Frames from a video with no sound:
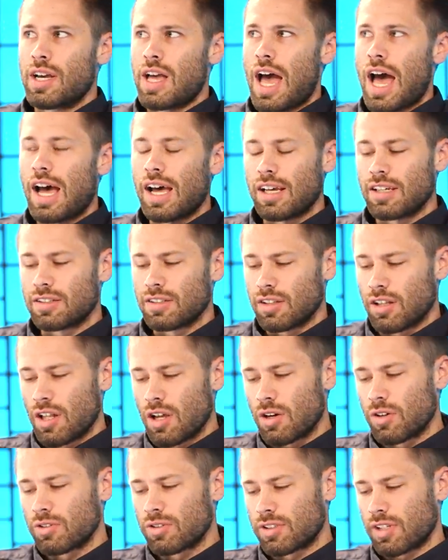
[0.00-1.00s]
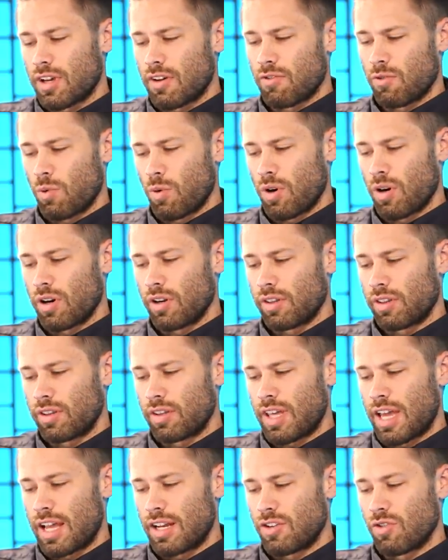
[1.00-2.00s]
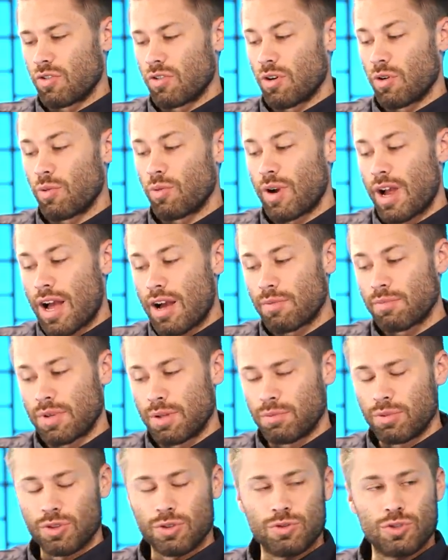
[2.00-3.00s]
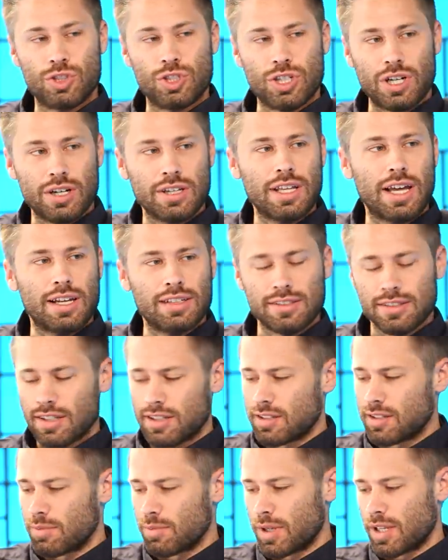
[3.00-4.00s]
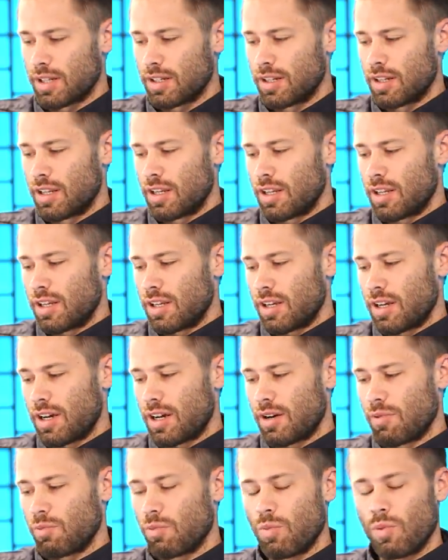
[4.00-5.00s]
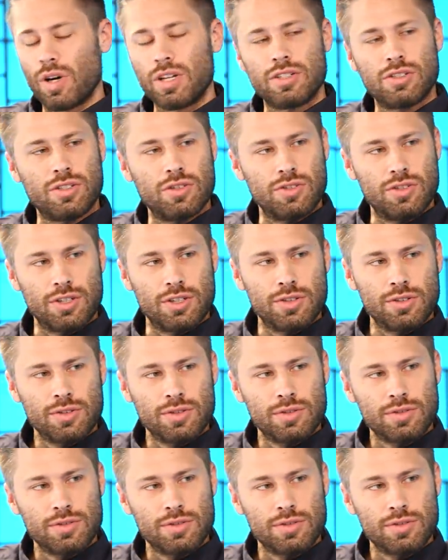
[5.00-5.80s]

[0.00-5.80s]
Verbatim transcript: has low self-worth and you're around people who share that sentiment, what do you do?